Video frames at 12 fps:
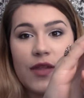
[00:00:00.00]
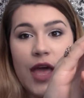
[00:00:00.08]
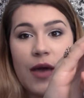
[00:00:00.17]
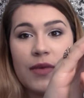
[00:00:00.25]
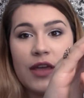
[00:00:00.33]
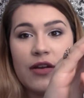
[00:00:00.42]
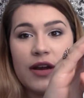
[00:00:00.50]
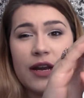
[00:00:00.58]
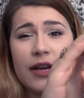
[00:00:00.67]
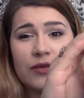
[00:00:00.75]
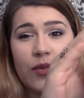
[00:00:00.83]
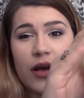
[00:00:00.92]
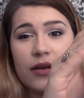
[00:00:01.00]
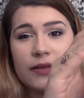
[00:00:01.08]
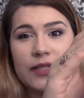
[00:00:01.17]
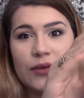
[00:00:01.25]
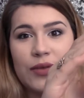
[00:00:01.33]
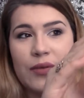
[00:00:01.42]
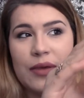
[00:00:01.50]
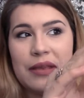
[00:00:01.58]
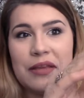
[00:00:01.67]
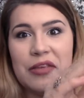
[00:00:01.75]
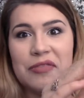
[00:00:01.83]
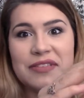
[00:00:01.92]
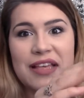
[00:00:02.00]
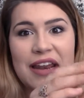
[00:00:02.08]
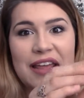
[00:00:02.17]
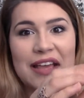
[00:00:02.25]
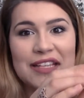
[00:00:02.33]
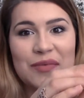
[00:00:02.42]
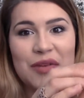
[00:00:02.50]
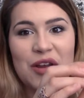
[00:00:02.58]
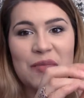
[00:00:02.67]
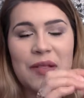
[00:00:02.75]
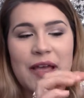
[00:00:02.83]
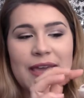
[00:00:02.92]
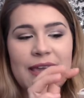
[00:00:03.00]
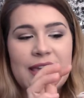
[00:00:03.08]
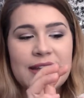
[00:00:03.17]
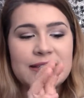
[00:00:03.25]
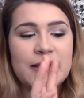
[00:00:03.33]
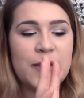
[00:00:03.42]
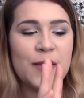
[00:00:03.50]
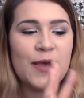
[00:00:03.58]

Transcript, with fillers: a mirror in it as well, so you can use that, I guess, when you're applying it.